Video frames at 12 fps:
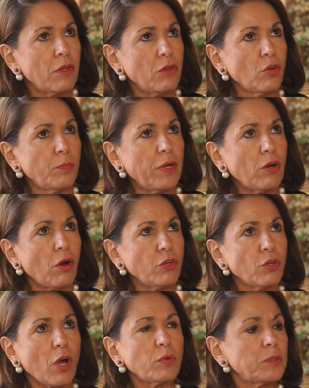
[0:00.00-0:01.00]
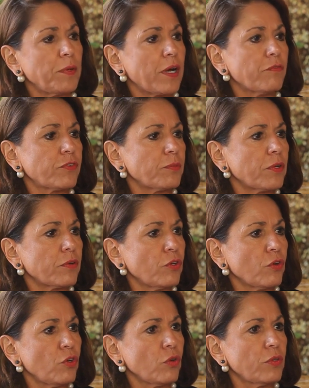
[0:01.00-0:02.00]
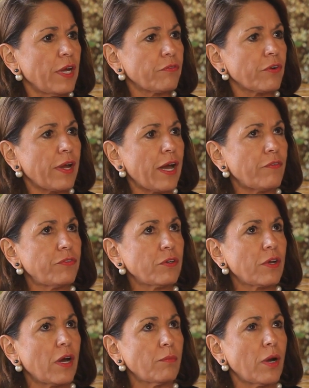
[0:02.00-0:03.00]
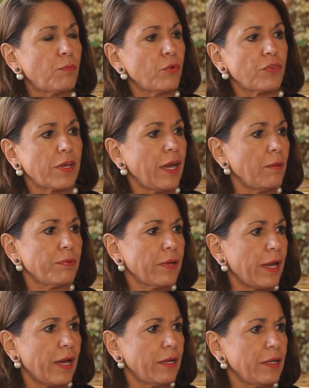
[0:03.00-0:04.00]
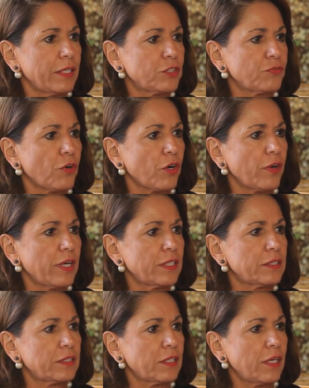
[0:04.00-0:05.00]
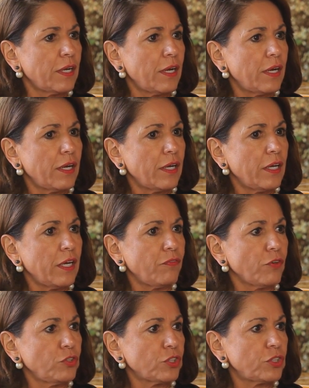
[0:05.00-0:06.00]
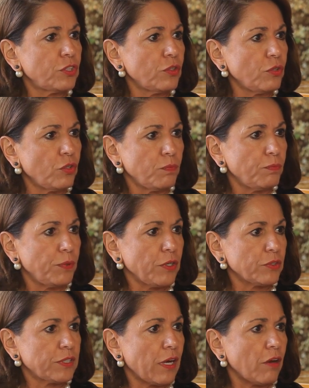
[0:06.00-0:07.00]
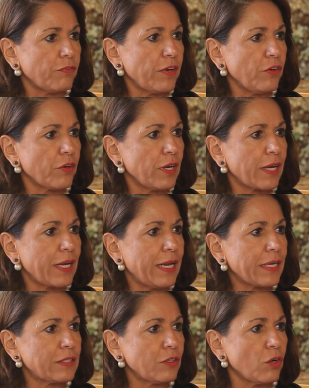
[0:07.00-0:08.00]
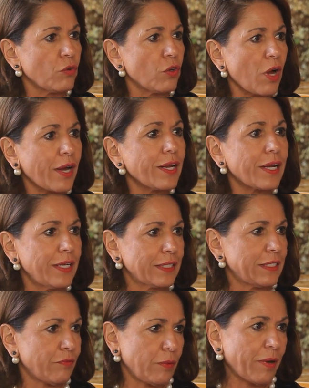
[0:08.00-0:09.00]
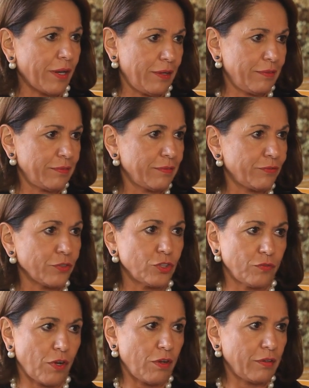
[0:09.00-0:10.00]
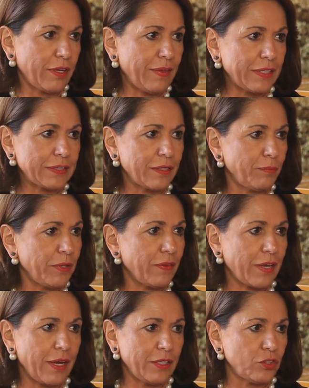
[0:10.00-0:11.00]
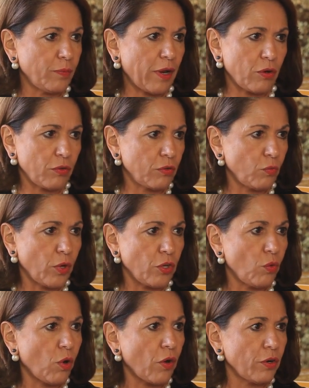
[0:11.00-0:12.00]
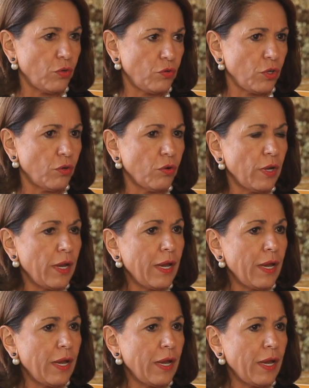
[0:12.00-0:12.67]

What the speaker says: you'll always be comfortable. You'll never have to come up with a game plan, as far as if you just be yourself, and you're going to connect. You're not going to connect to everybody, first of all, and that's going to be the case no matter what you are and you do.